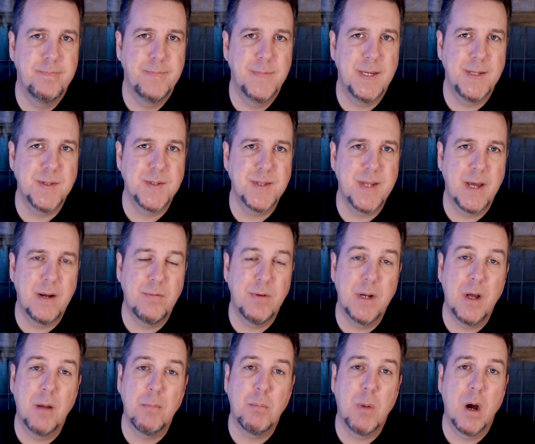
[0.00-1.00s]
Instead of
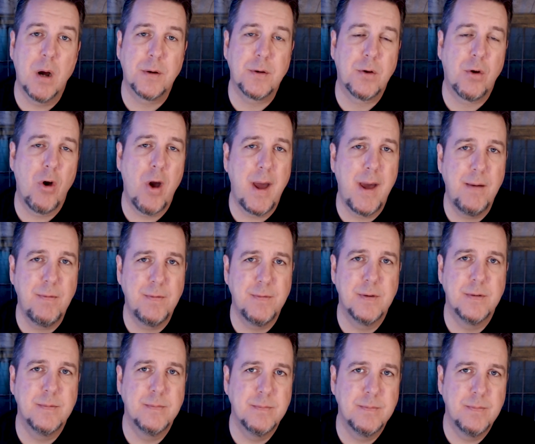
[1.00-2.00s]
an unmarked grave,
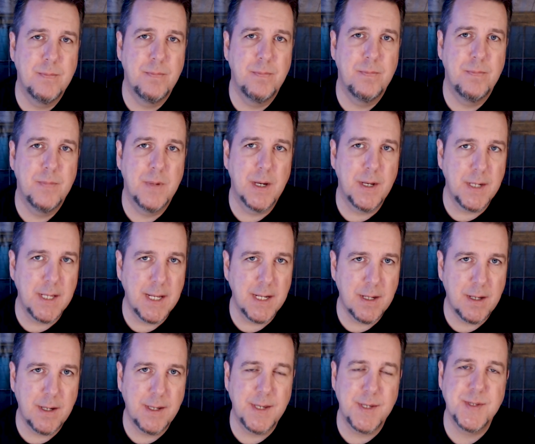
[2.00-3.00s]

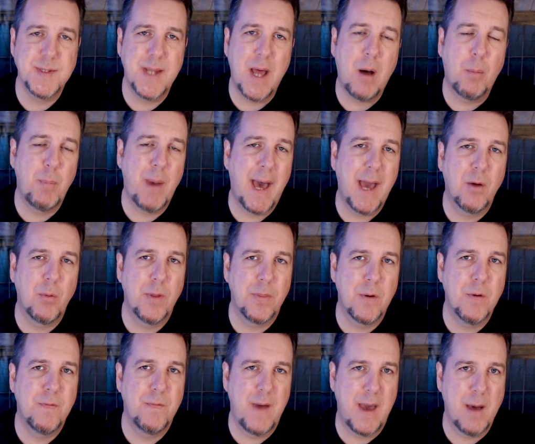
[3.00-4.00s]
Anita is now back with
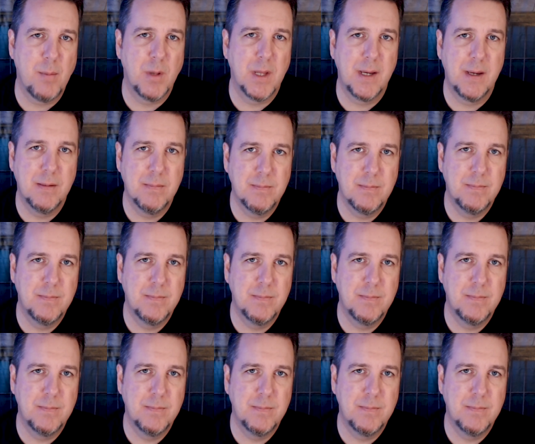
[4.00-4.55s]
her family.